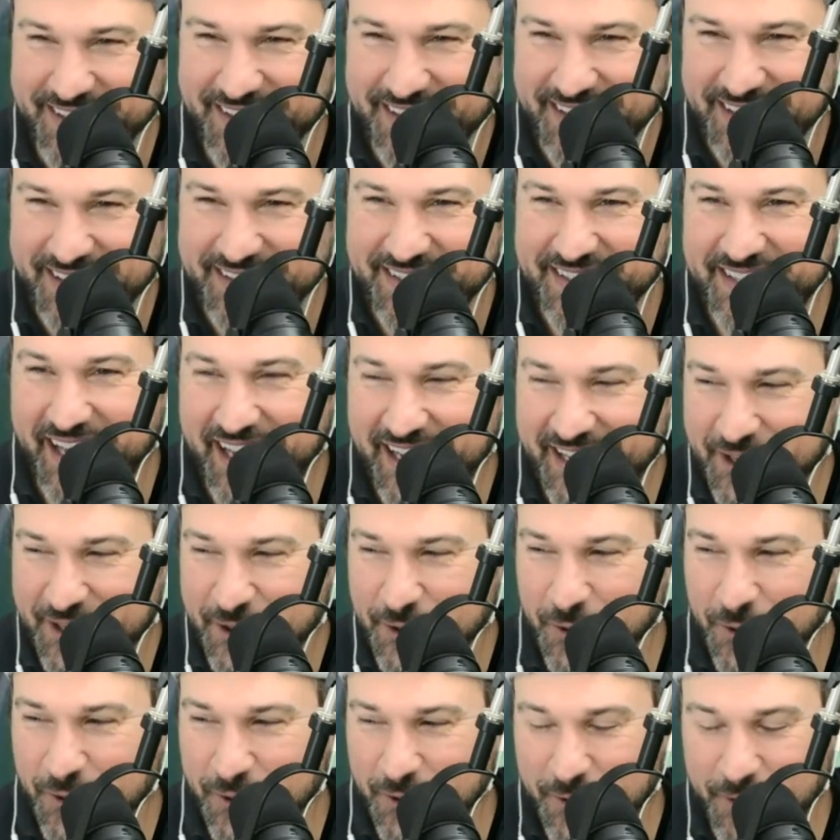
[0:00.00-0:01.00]
the eight
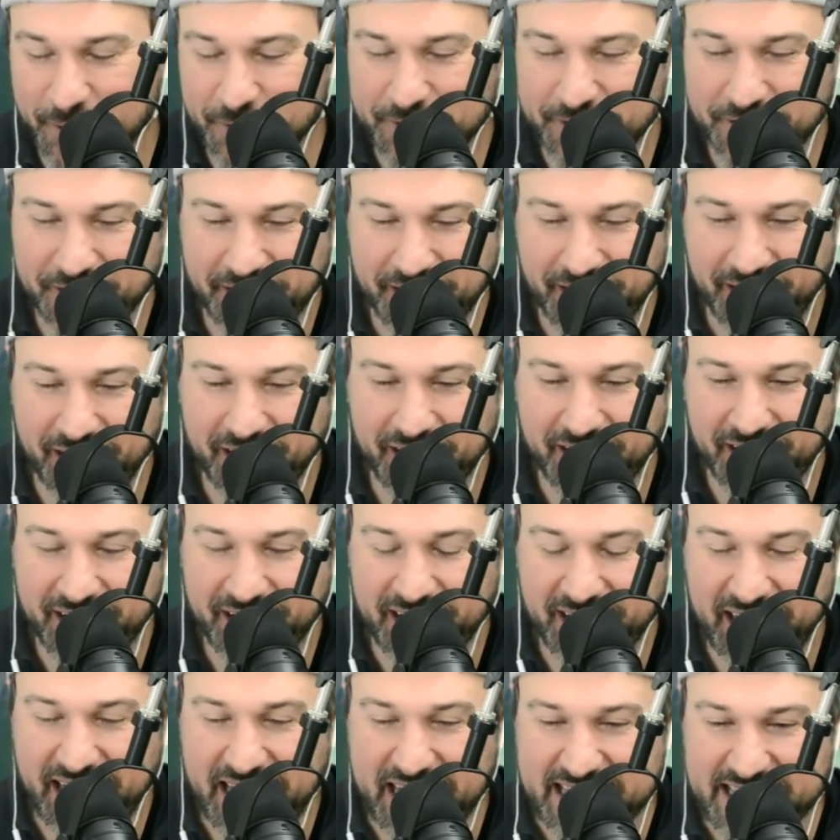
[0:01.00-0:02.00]
year old
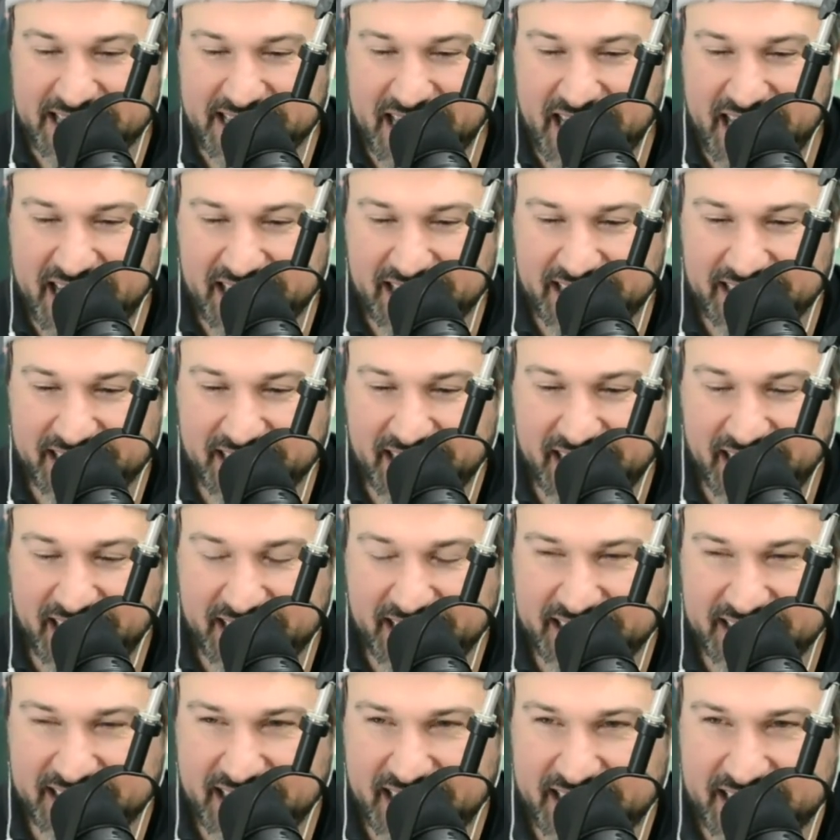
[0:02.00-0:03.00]
uh, and then
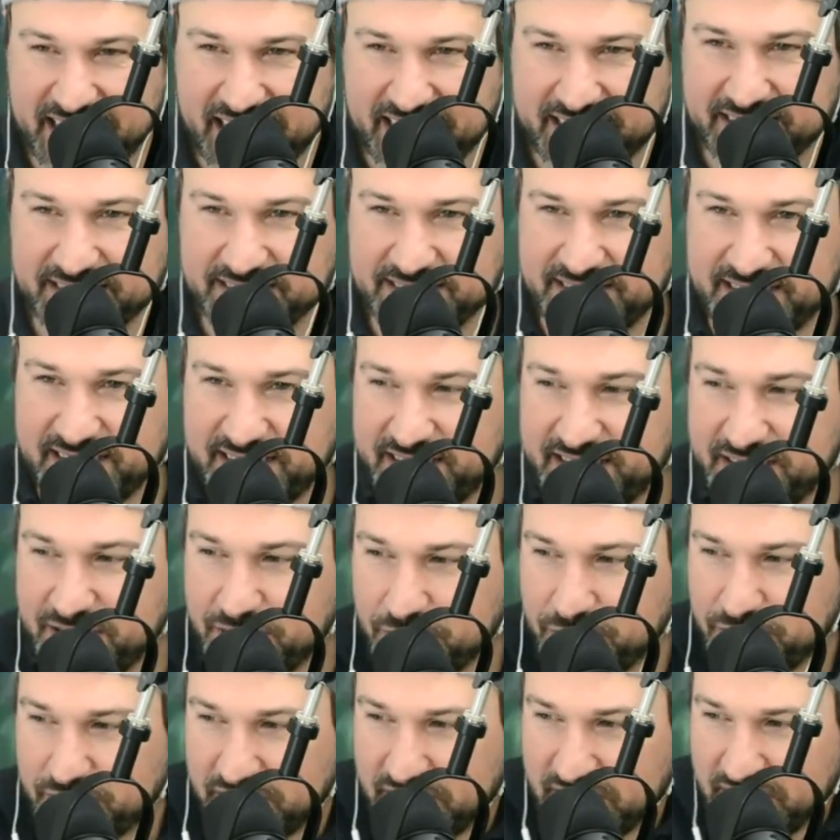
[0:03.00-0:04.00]
and then that
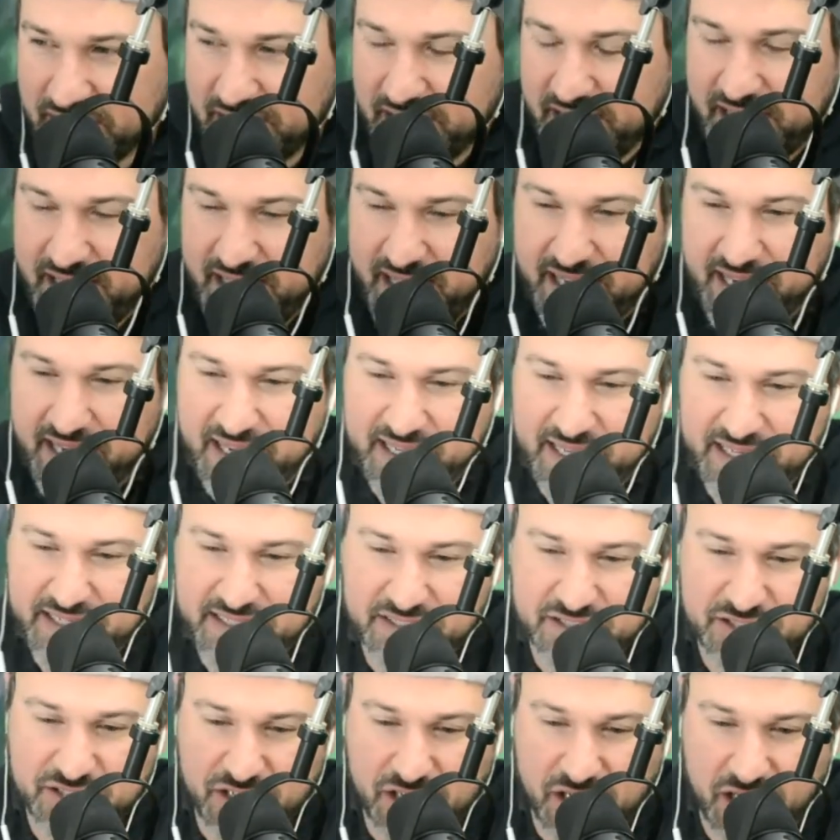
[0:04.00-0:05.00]
continued
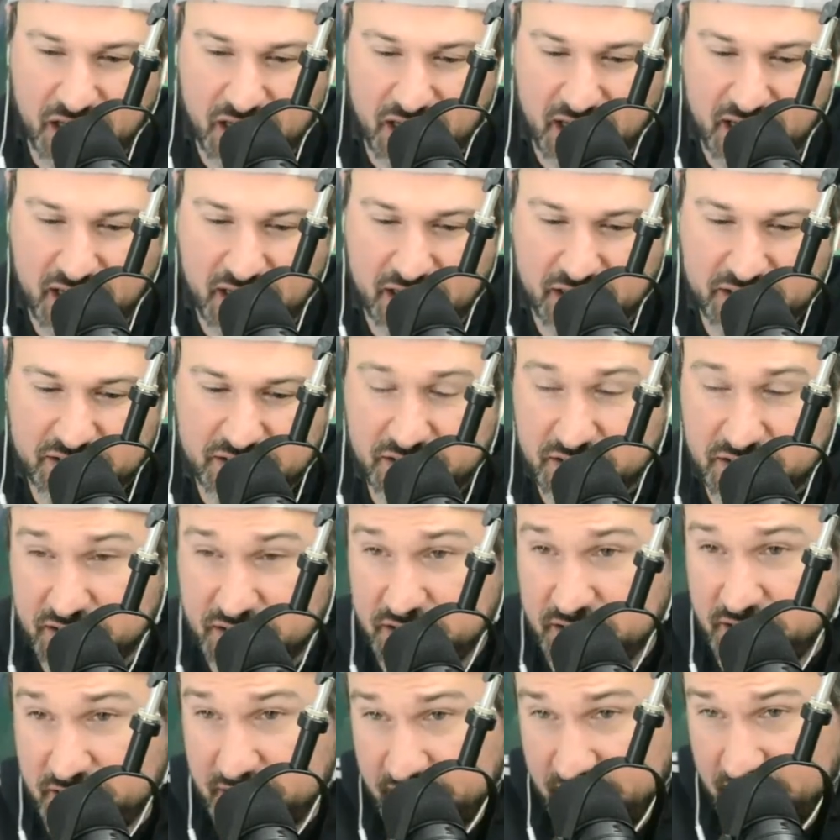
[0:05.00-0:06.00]
and
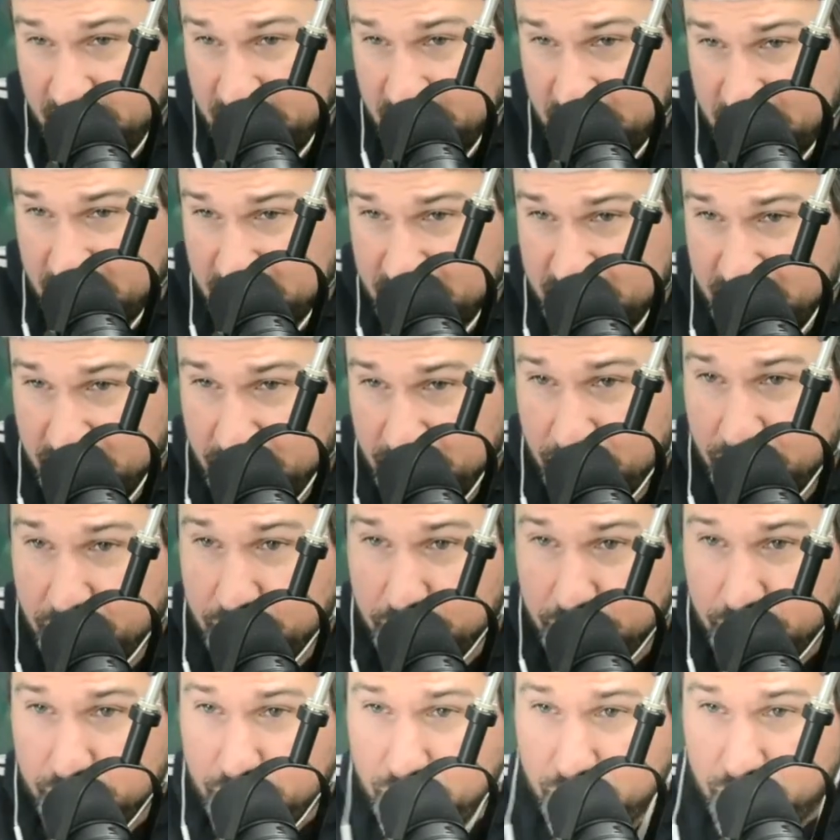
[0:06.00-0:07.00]
did it continue
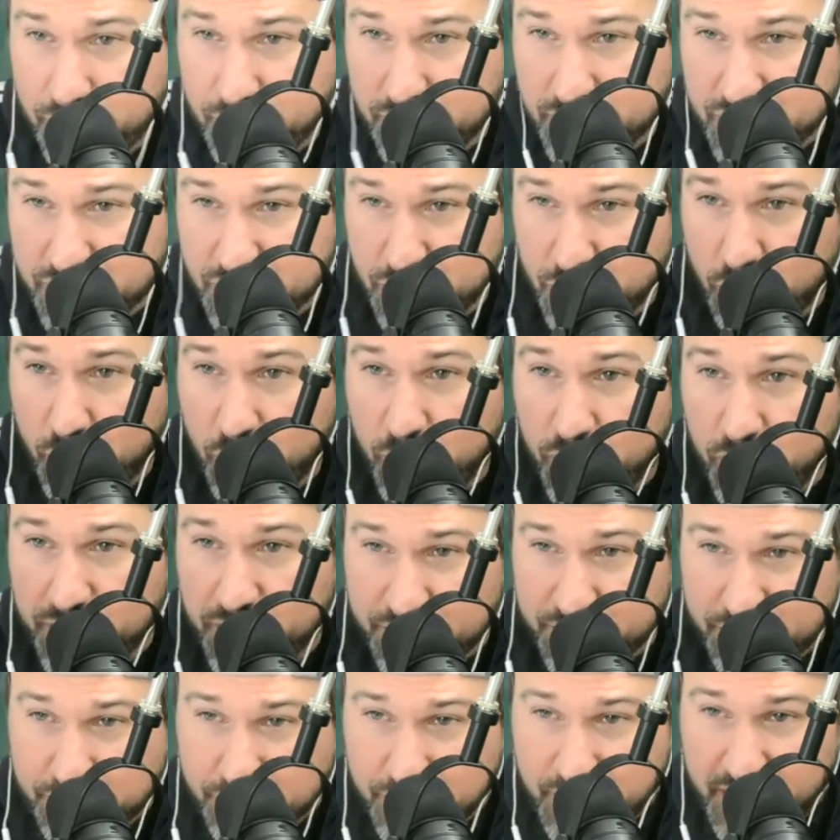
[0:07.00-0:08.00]
through school
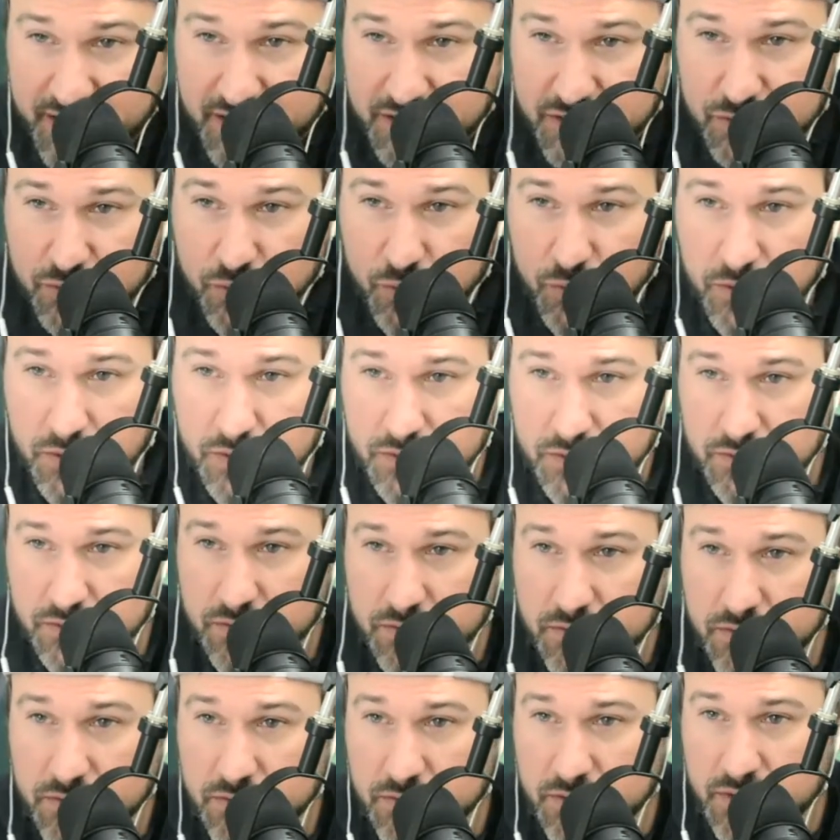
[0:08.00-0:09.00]
and through high school
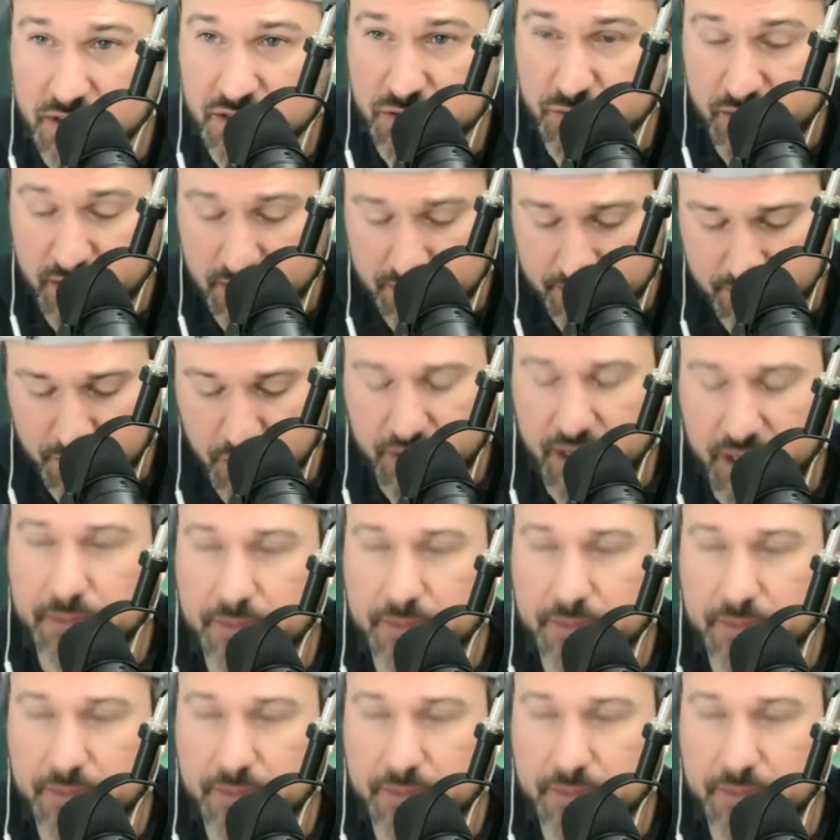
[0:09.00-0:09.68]
yep. as well okay